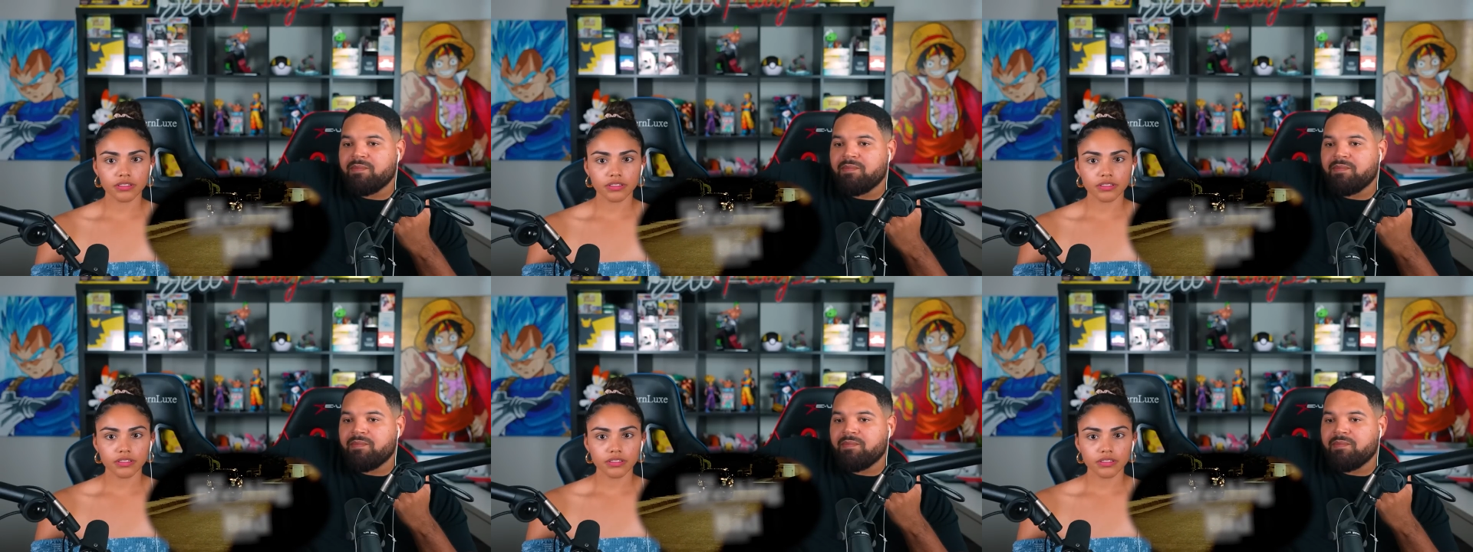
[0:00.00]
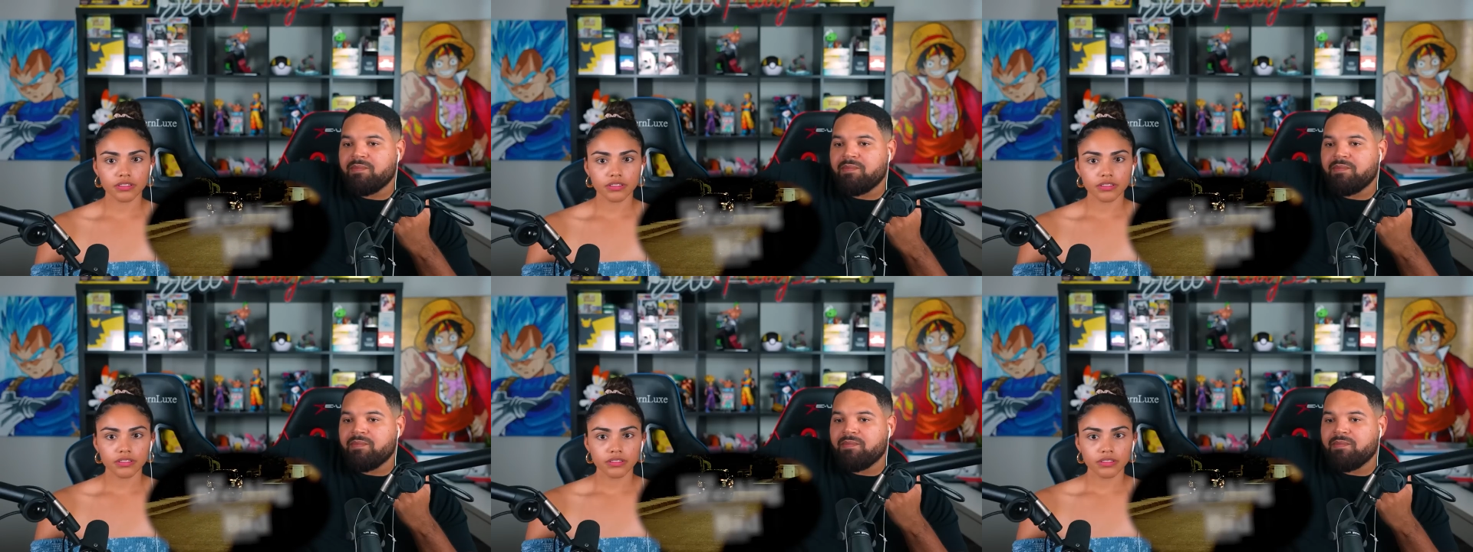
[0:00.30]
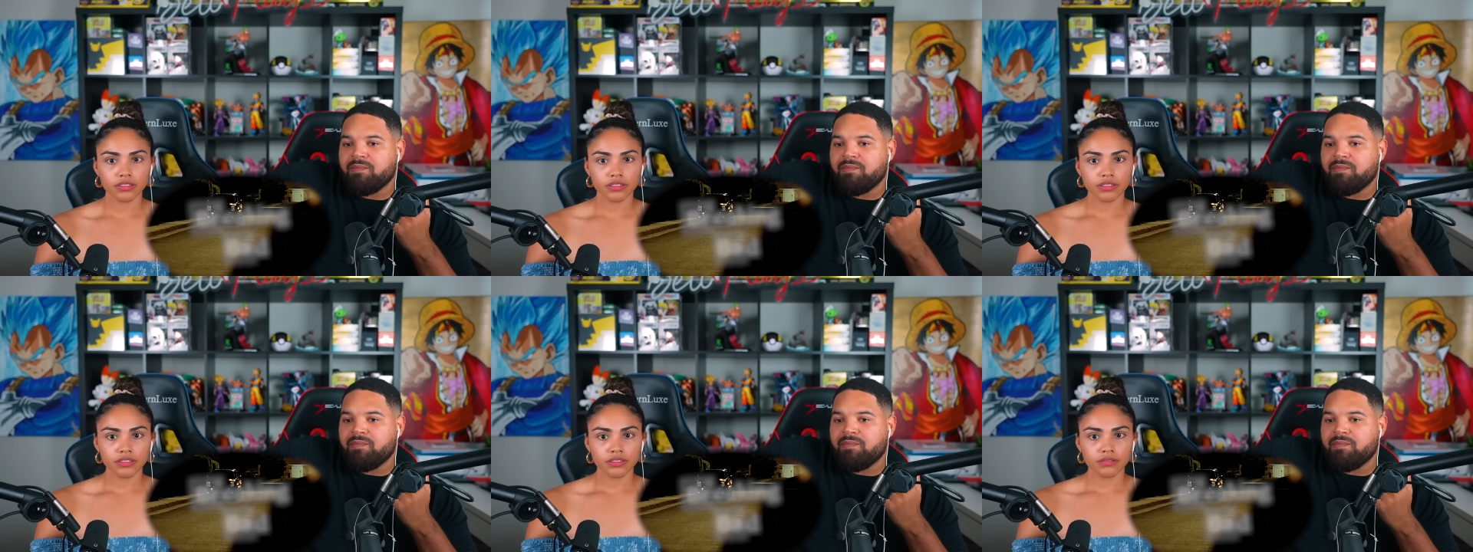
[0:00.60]

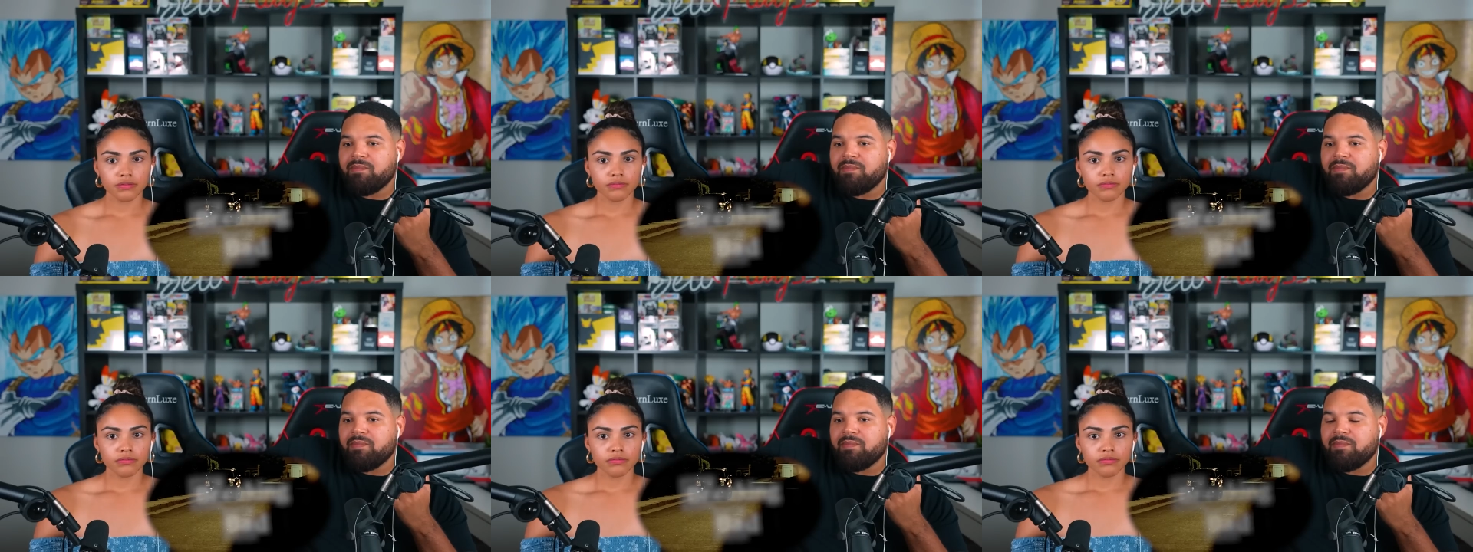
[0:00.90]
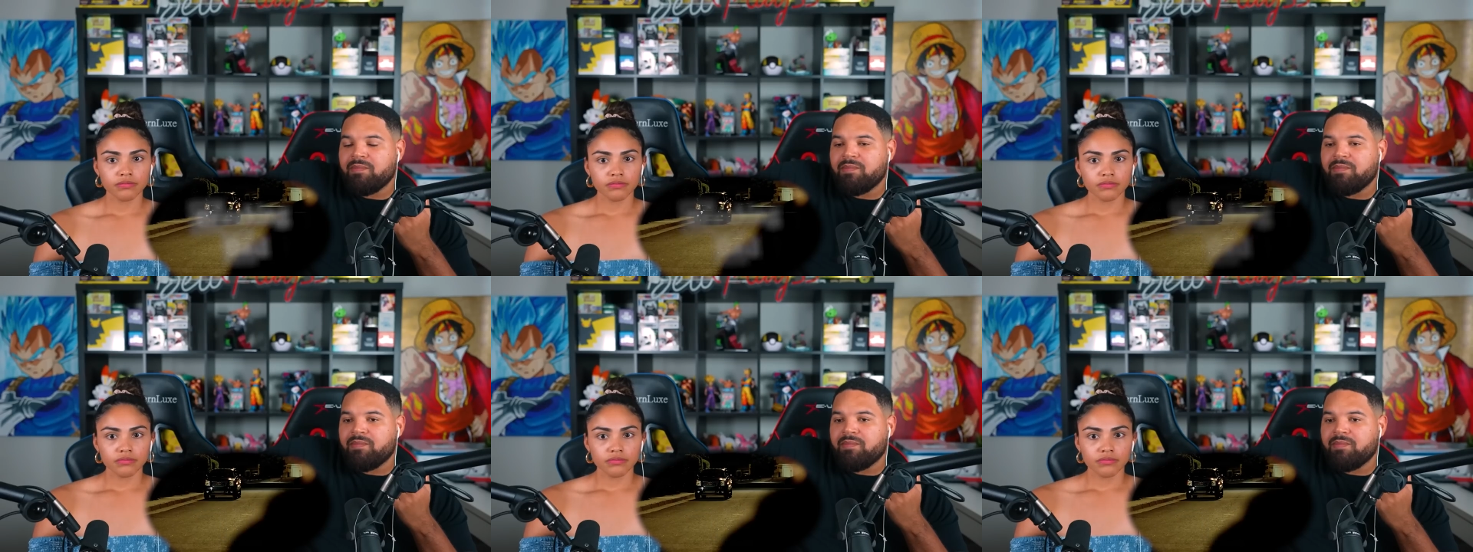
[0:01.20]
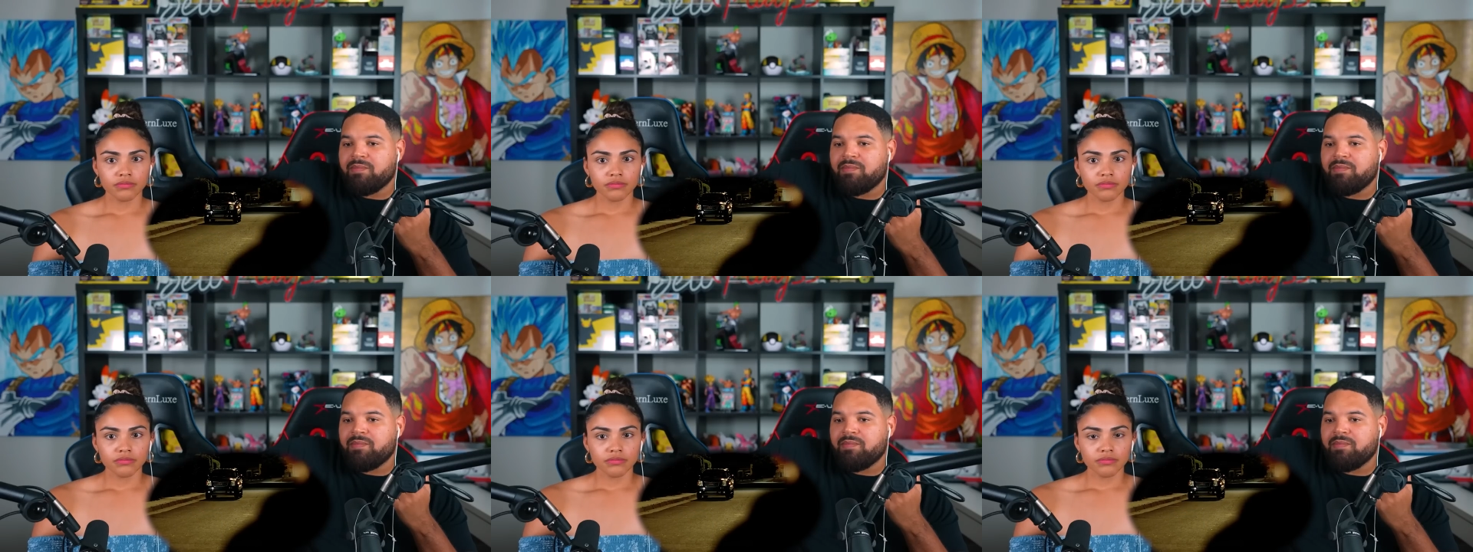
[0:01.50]

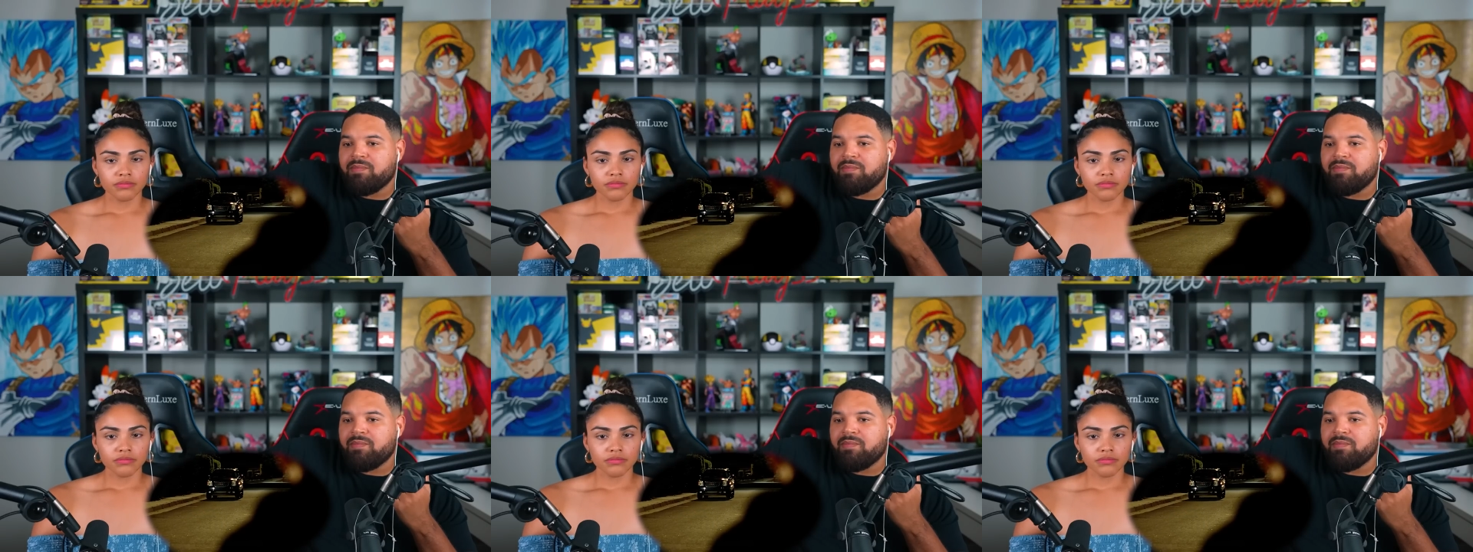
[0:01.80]
(silence)